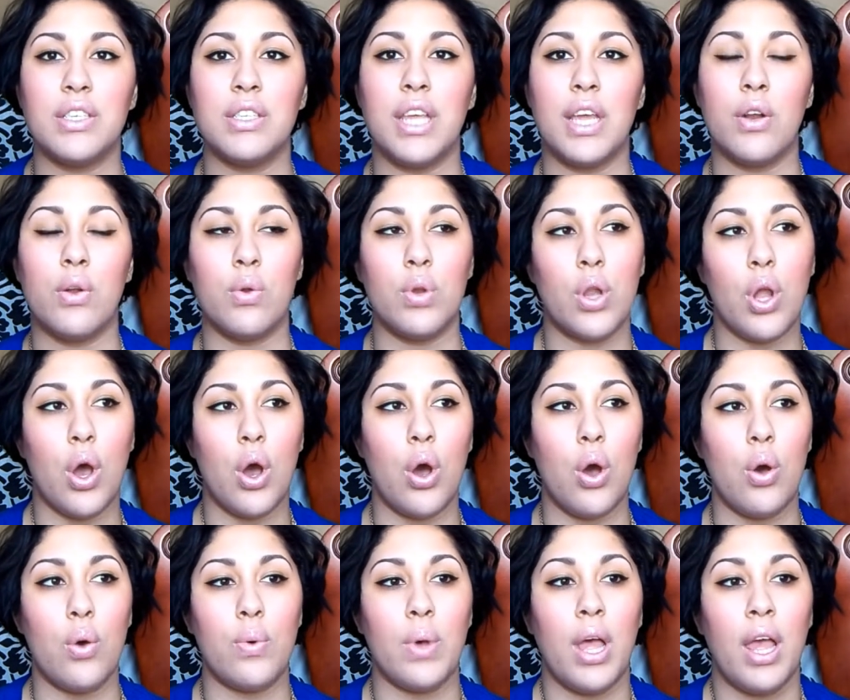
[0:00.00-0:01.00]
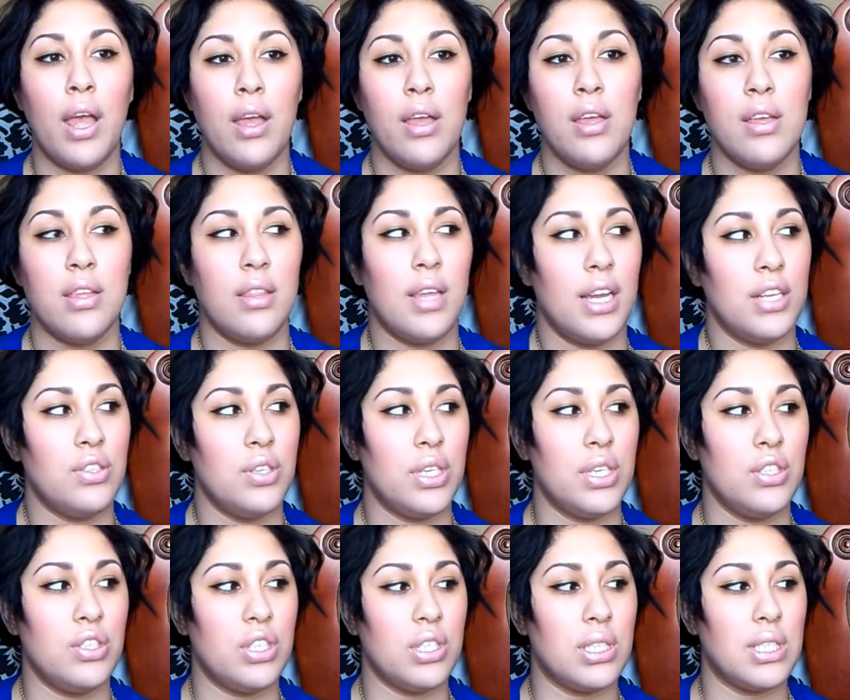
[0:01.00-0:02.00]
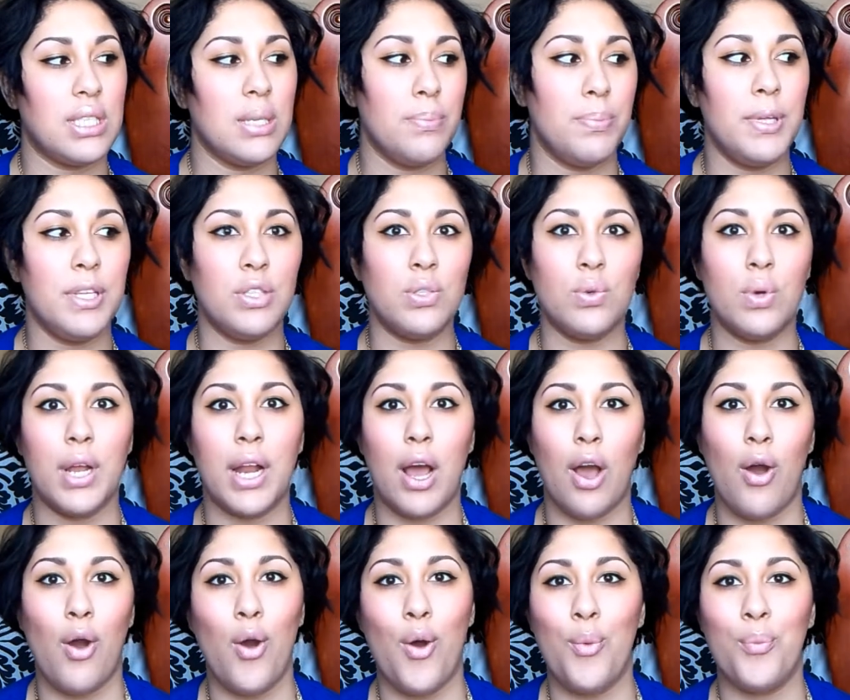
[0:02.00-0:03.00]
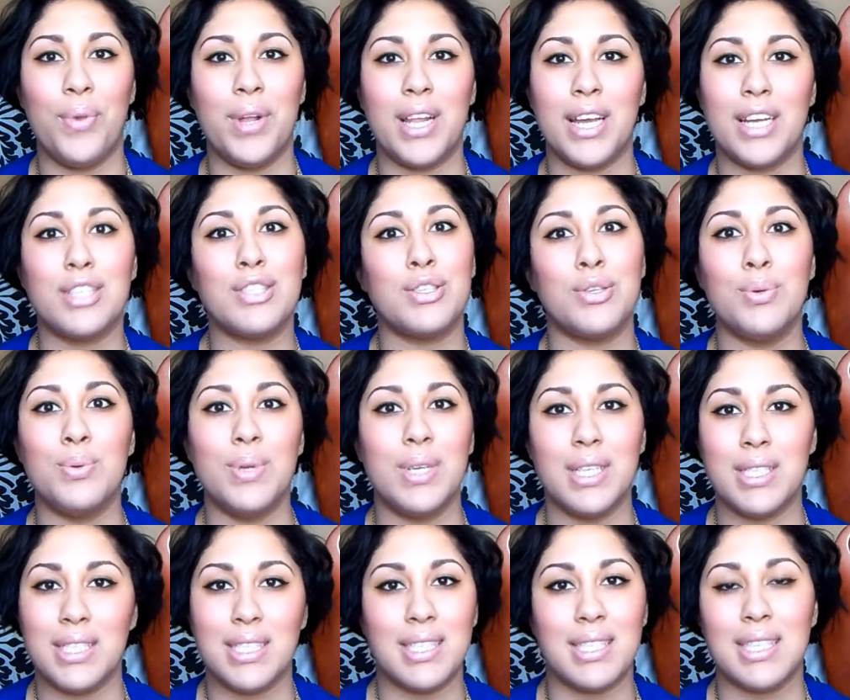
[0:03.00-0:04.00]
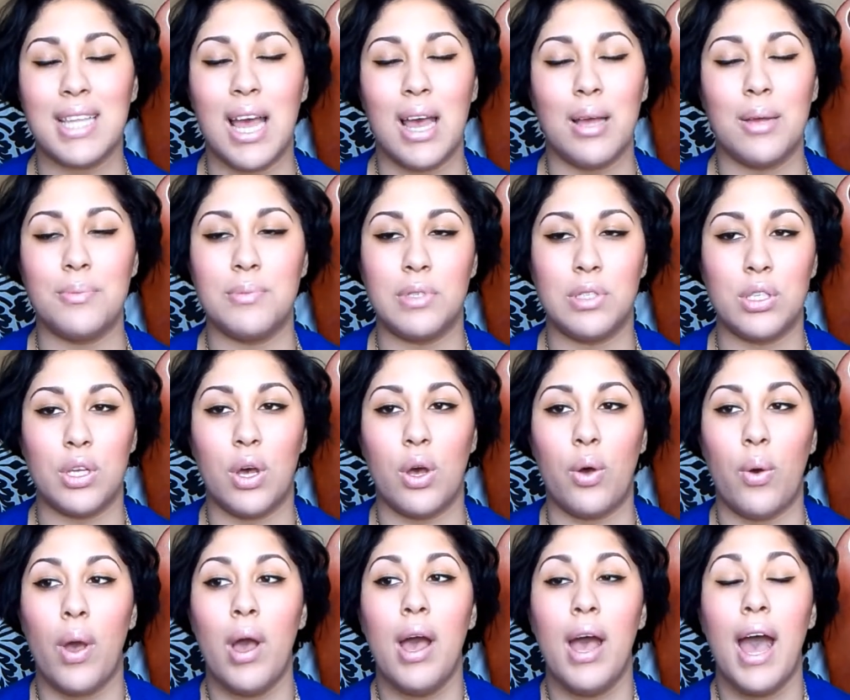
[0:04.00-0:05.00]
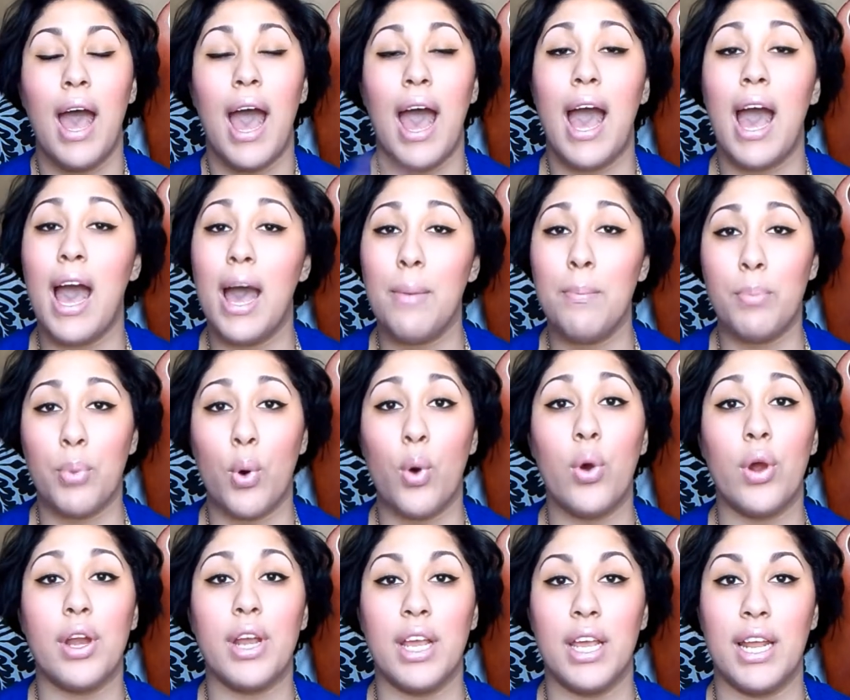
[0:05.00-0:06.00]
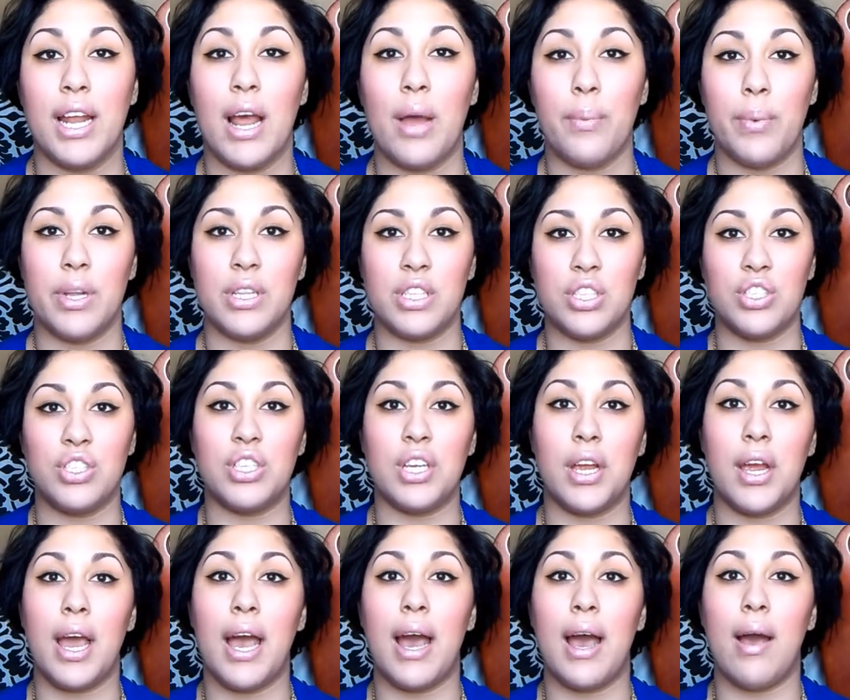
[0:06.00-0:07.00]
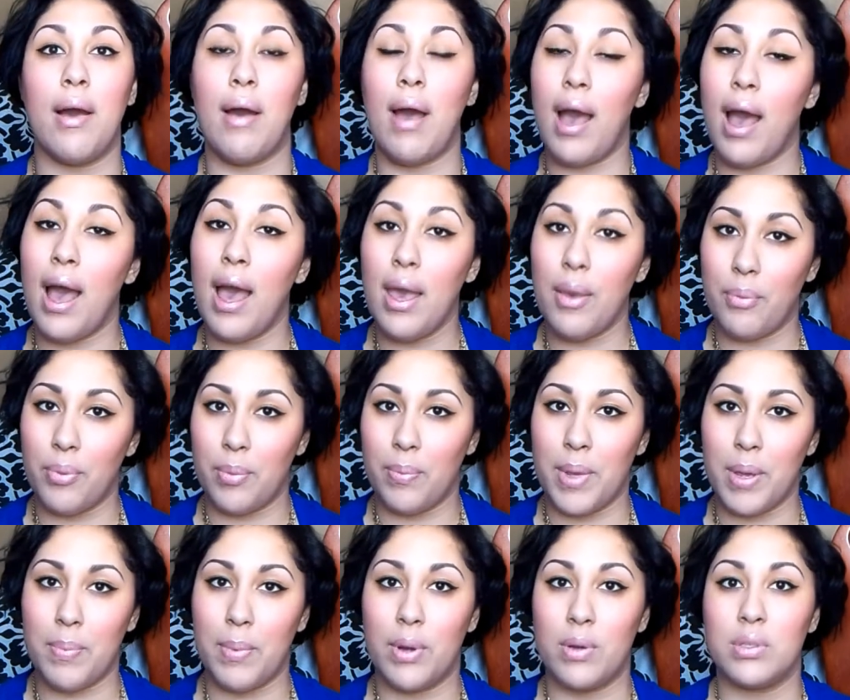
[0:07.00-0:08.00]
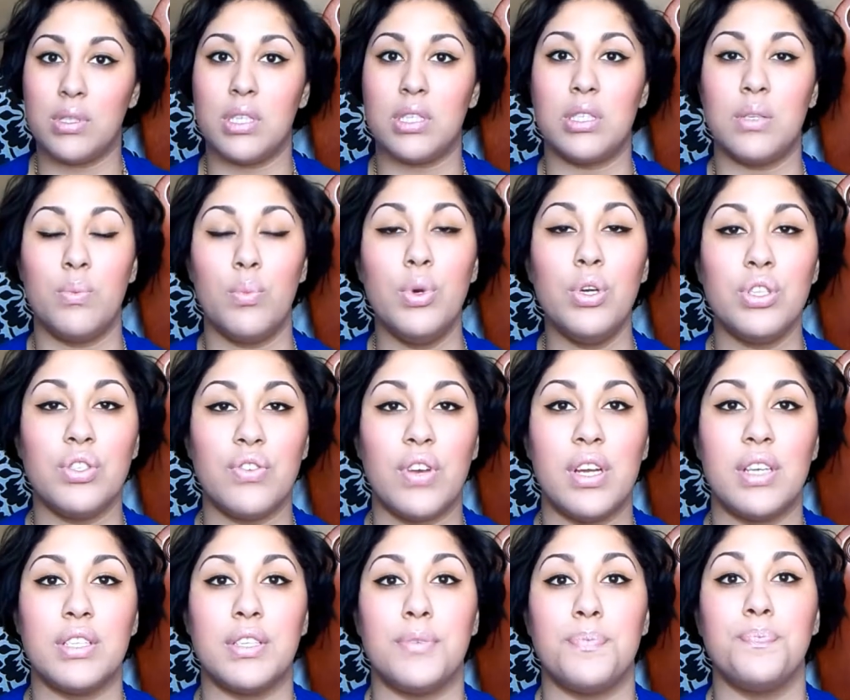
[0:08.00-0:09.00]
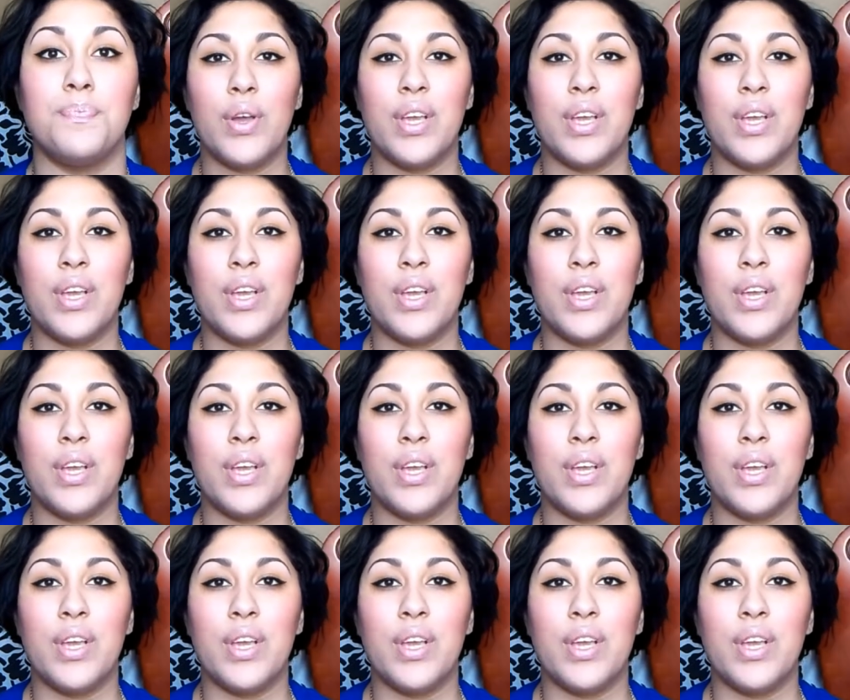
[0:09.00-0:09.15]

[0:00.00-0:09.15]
They don't know that you can just simply do it at home with like 2 easy steps. So I'm bored and I wanted to share how I would make my own tinted moisturizer.